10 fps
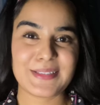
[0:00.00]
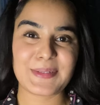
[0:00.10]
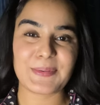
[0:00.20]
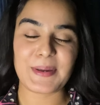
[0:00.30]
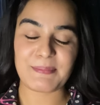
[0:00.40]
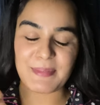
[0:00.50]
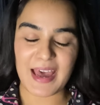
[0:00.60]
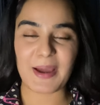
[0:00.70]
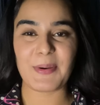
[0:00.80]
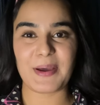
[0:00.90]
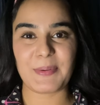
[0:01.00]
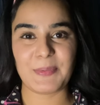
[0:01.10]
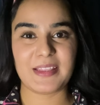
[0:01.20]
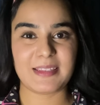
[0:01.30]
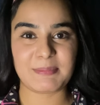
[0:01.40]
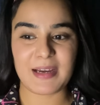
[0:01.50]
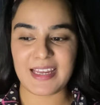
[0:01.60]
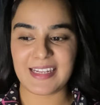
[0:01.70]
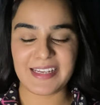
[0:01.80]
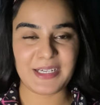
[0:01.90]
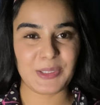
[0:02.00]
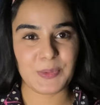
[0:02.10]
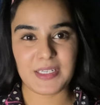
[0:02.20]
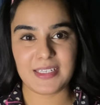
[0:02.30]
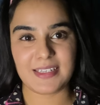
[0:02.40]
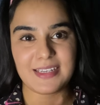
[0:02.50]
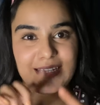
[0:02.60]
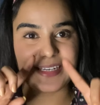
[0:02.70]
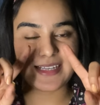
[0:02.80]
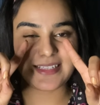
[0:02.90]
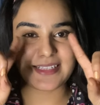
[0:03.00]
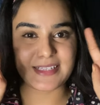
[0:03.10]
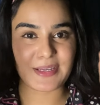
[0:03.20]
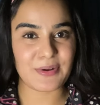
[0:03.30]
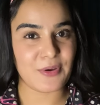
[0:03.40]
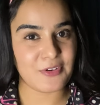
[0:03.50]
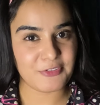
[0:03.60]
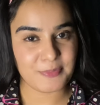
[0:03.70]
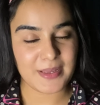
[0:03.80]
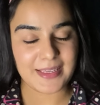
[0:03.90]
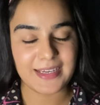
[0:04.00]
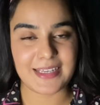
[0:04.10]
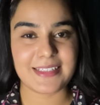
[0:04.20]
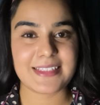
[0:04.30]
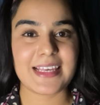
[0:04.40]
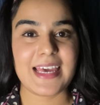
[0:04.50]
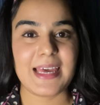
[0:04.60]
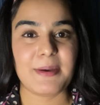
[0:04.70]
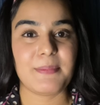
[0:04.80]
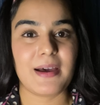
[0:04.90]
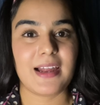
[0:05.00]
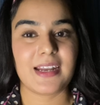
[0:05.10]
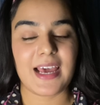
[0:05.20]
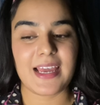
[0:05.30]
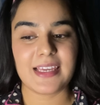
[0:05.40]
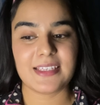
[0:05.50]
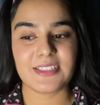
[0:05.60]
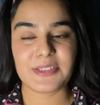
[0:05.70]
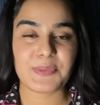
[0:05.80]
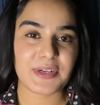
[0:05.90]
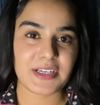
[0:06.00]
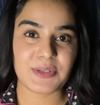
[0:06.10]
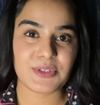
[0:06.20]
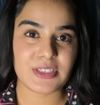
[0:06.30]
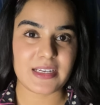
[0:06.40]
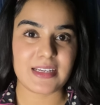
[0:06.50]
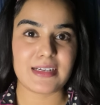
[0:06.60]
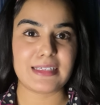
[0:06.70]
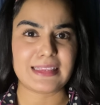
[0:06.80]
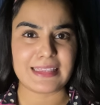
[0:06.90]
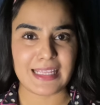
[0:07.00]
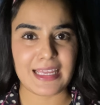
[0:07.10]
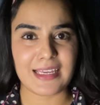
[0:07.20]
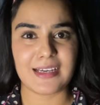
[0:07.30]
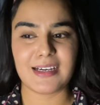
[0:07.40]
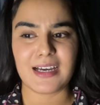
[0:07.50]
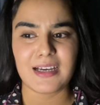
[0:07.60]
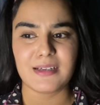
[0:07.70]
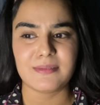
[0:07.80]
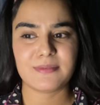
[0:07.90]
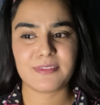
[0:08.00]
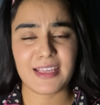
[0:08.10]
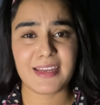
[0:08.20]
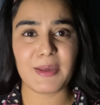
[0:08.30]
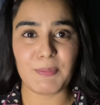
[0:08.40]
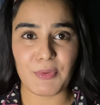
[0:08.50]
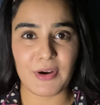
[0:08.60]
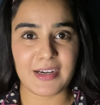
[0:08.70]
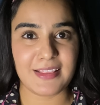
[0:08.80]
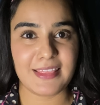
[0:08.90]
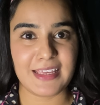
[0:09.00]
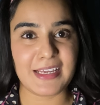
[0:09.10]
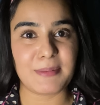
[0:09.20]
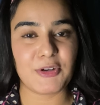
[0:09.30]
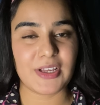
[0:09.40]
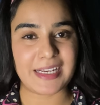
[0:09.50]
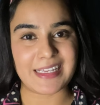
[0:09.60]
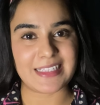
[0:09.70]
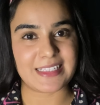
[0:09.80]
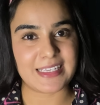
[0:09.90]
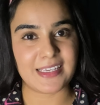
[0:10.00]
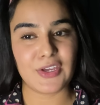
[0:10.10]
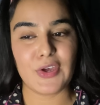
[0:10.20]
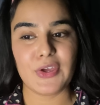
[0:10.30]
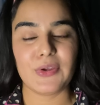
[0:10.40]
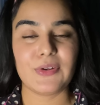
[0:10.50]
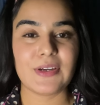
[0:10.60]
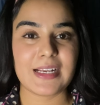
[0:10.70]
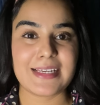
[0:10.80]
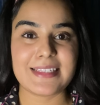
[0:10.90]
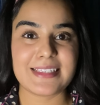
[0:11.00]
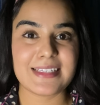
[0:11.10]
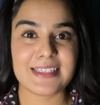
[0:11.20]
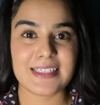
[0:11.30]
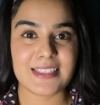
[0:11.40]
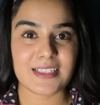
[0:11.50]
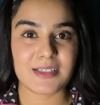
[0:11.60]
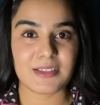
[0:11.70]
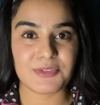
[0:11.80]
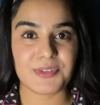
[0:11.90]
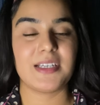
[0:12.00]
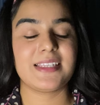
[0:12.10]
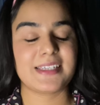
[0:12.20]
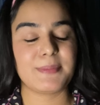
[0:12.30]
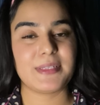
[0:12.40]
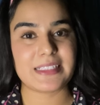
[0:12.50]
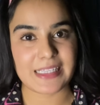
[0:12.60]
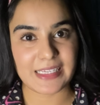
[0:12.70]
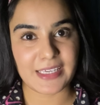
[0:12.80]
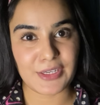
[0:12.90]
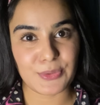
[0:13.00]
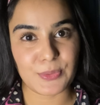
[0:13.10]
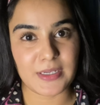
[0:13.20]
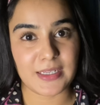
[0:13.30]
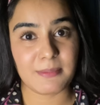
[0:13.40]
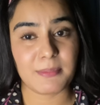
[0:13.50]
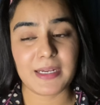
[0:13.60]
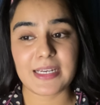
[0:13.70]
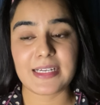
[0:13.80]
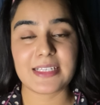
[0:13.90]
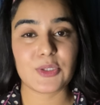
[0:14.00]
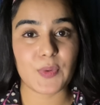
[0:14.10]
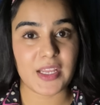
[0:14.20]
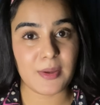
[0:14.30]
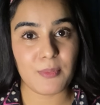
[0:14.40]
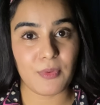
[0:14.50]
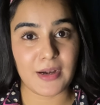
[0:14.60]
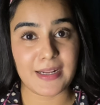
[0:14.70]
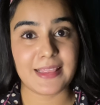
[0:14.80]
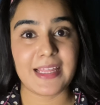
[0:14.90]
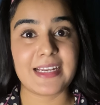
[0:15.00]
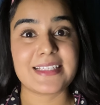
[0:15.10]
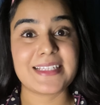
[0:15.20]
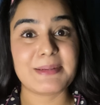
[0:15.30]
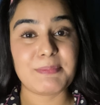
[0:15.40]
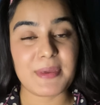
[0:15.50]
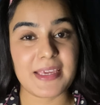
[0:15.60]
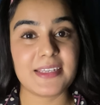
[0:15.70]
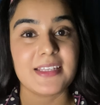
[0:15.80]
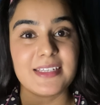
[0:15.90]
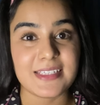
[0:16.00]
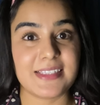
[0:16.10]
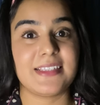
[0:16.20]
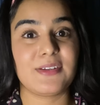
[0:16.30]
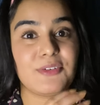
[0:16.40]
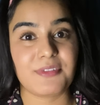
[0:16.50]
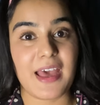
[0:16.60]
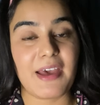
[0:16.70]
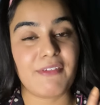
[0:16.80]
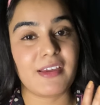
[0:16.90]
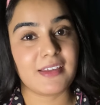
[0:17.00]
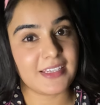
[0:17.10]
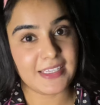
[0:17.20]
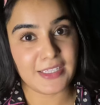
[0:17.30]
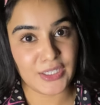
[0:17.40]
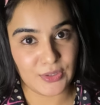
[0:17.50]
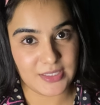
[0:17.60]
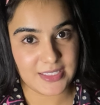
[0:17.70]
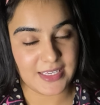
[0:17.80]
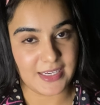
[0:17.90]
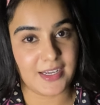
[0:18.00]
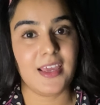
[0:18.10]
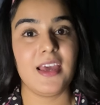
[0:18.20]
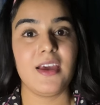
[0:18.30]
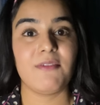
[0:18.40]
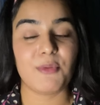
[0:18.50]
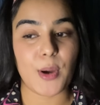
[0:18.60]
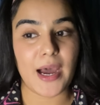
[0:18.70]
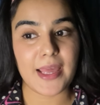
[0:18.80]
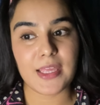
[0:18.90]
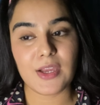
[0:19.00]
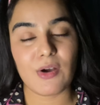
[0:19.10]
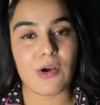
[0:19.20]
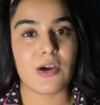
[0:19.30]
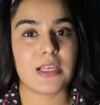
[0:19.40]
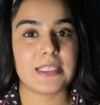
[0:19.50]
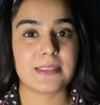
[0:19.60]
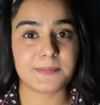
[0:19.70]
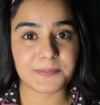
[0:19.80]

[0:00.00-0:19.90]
So I'm back with my nightwear, and lenses are off my eyes, but I just wanted to share a thing, a very important thing about cleansing. You know, cleansing is a first step in skincare routine, but it is very important. That is the main reason of having a really good skin. Why? Because